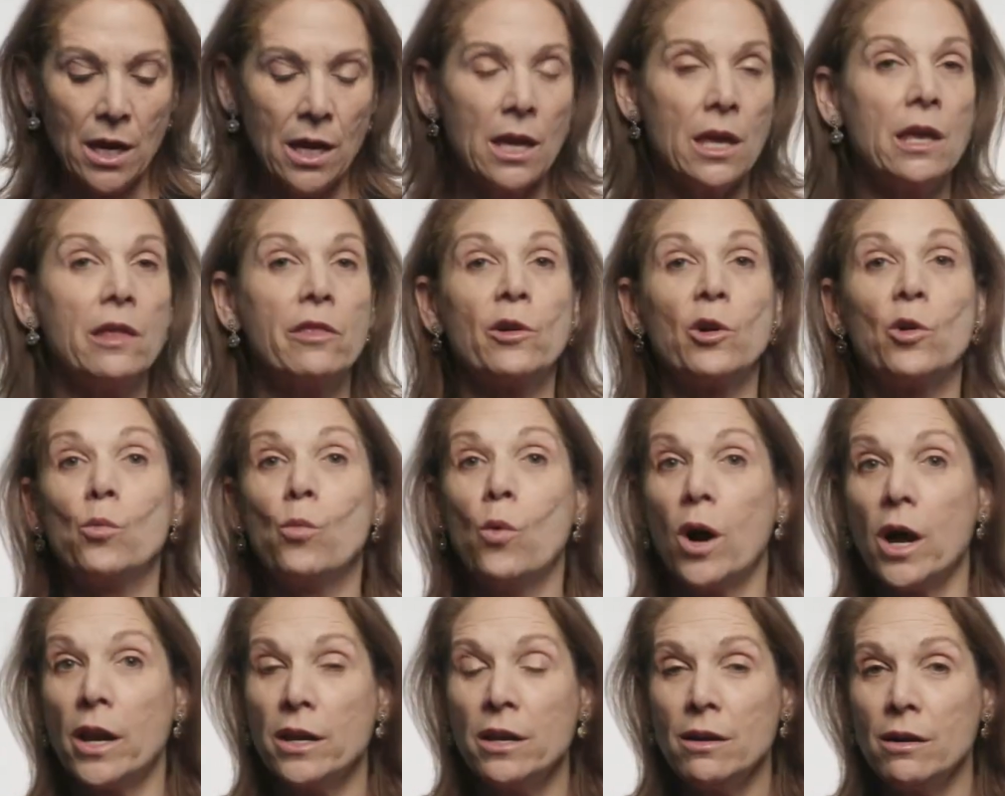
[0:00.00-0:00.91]
Either
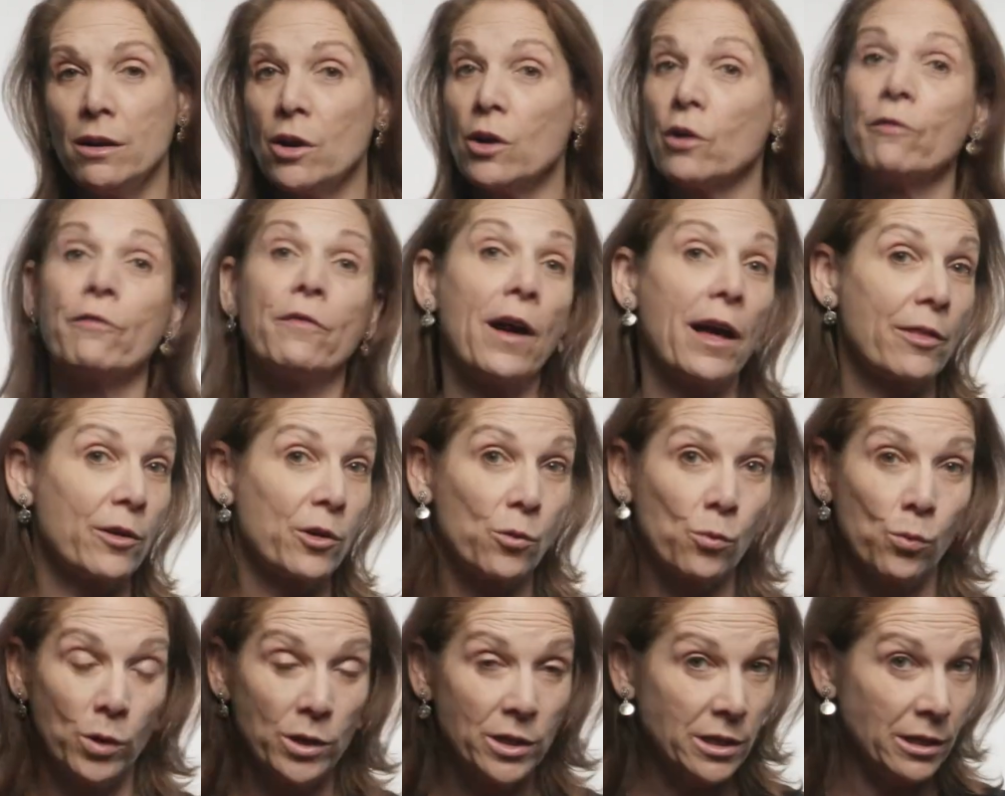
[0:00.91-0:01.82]
one, her father
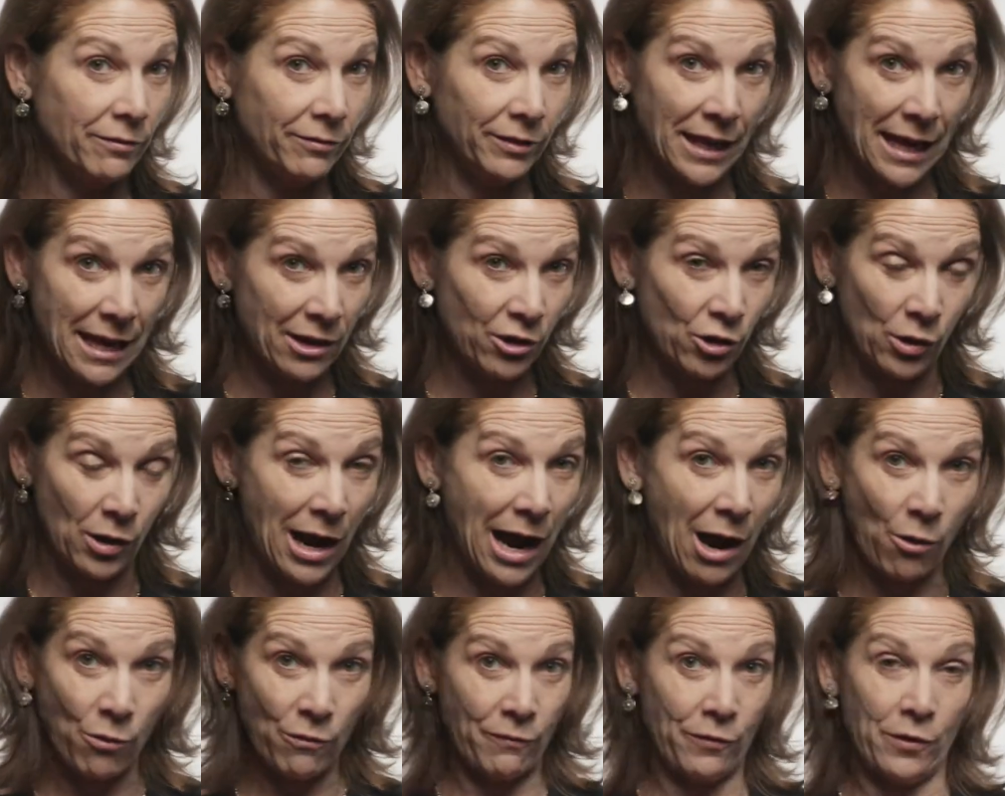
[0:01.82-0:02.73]
wouldn't have let her
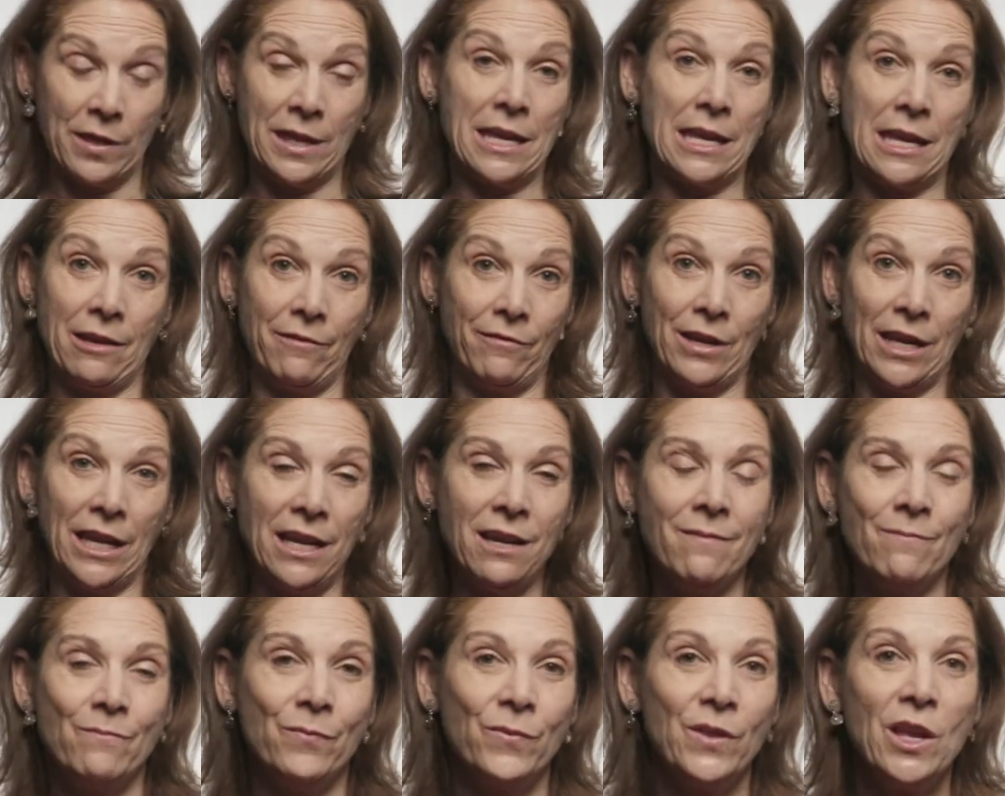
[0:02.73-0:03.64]
out for the evening,